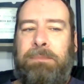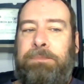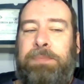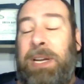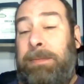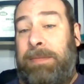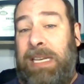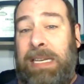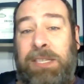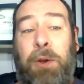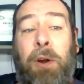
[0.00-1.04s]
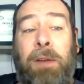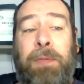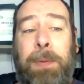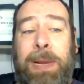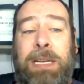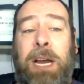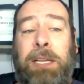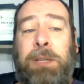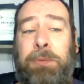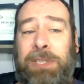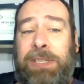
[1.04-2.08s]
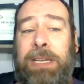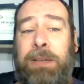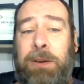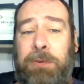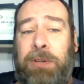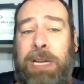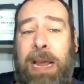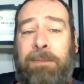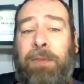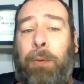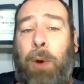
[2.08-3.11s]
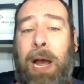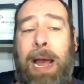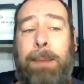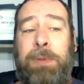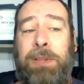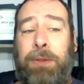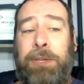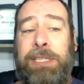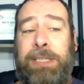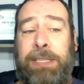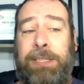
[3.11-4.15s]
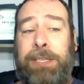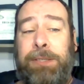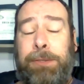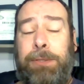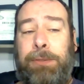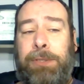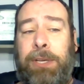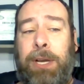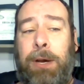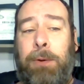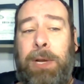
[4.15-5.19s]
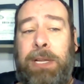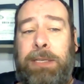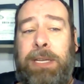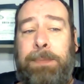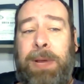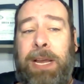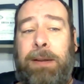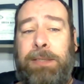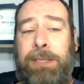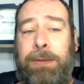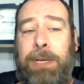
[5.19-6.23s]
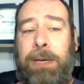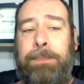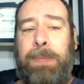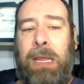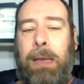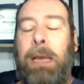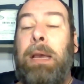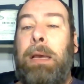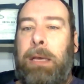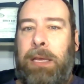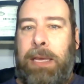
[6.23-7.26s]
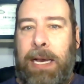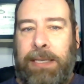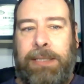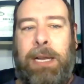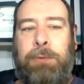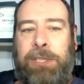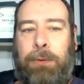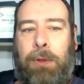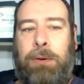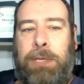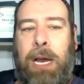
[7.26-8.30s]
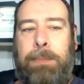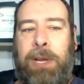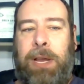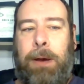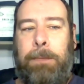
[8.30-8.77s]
But it's hard for me not to resent Notre Dame for what happened 36 years ago in Tempe, Arizona. Yes, that was a long time ago.